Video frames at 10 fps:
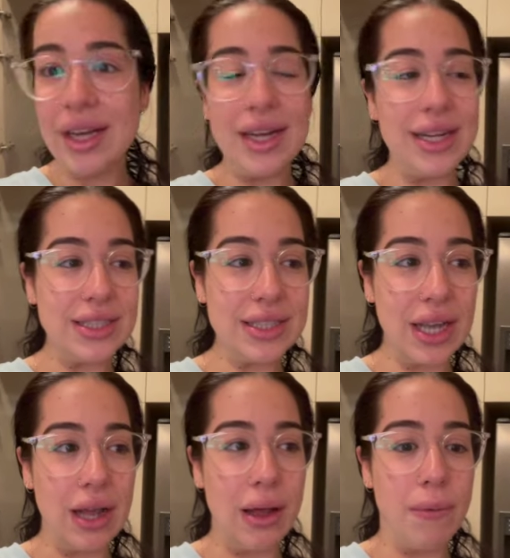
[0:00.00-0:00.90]
It's
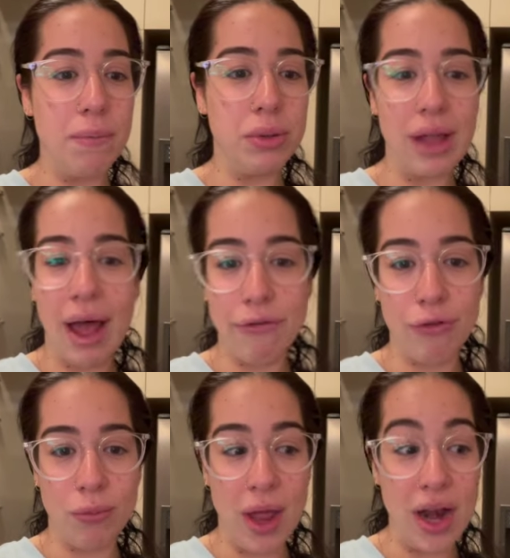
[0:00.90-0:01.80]
a
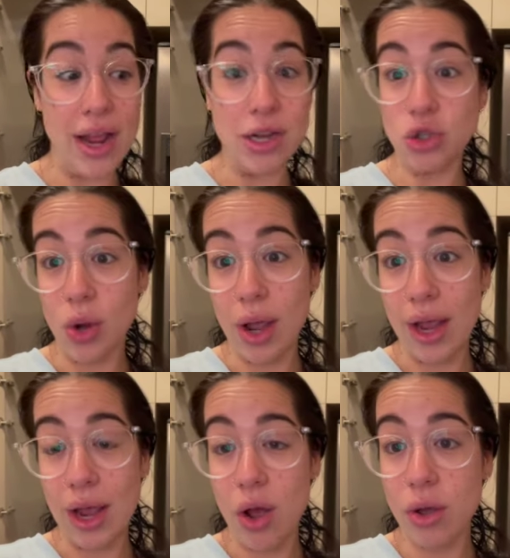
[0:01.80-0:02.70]
platform that I
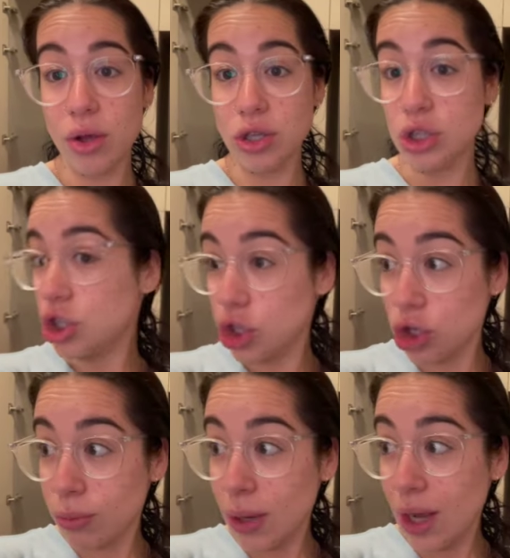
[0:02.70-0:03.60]
enjoy
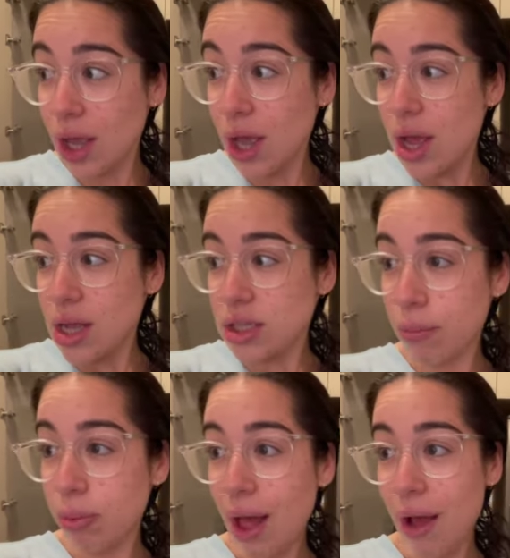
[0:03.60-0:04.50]
consuming. It's a
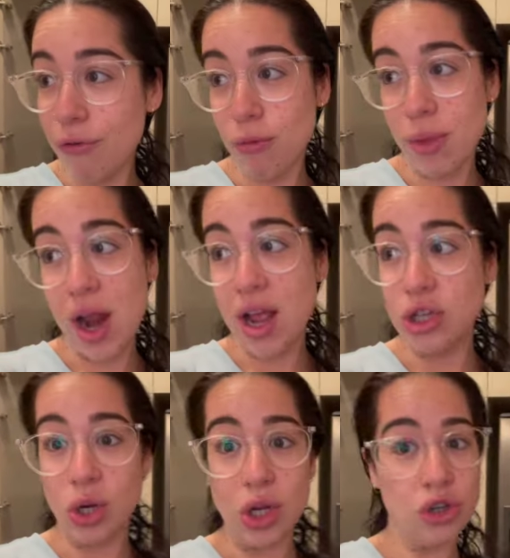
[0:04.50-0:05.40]
platform that I
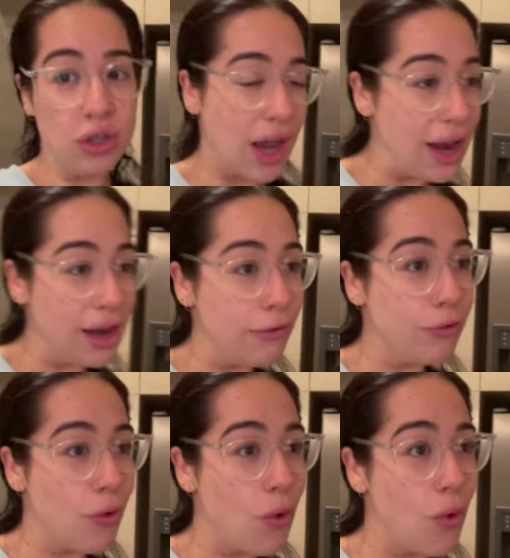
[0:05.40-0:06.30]
enjoy creating
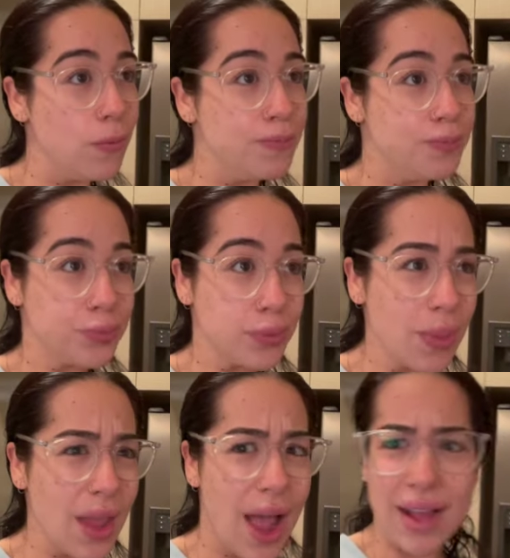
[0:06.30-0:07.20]
for.
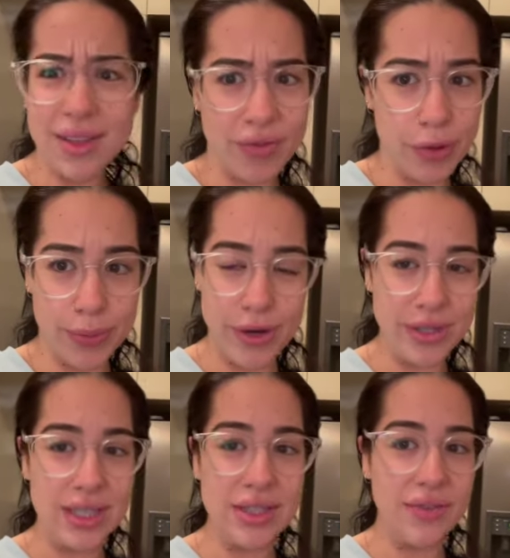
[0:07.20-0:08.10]
I love the
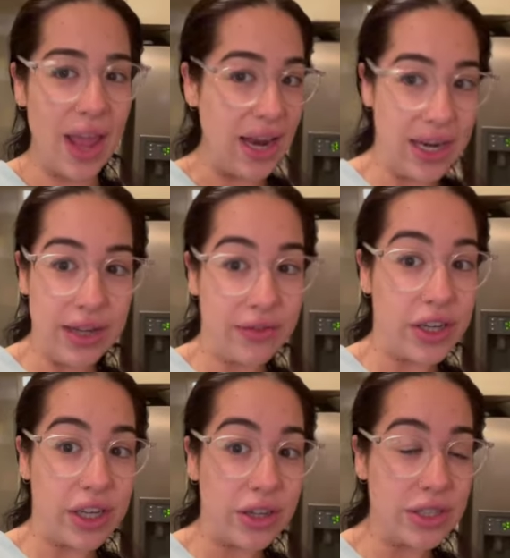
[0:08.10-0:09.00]
process of editing
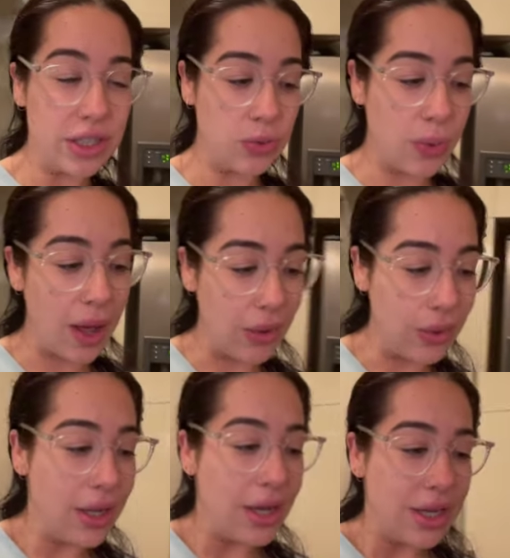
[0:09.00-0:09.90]
videos as
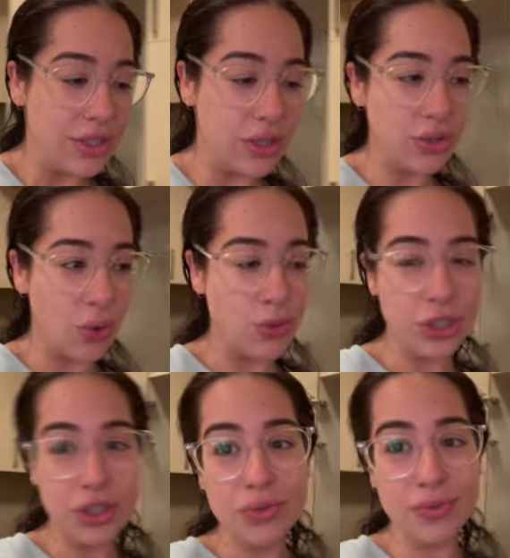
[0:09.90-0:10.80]
well. So it's all
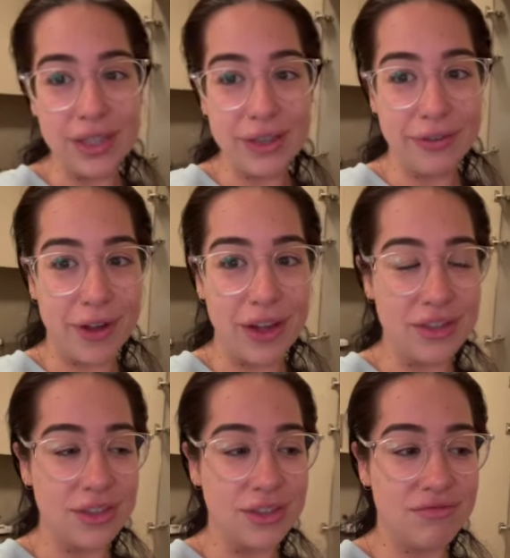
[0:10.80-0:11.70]
just a really
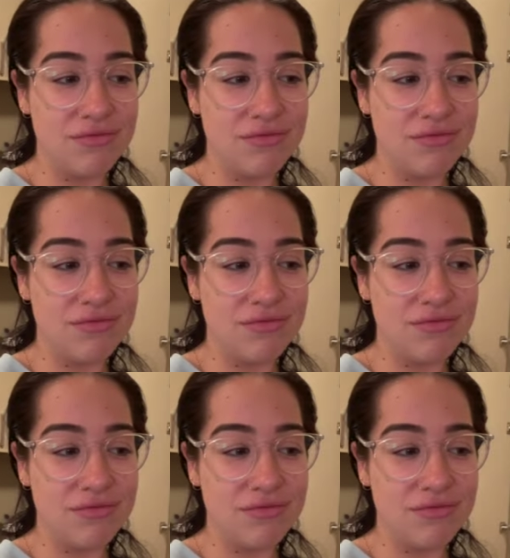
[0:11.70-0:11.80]
fun,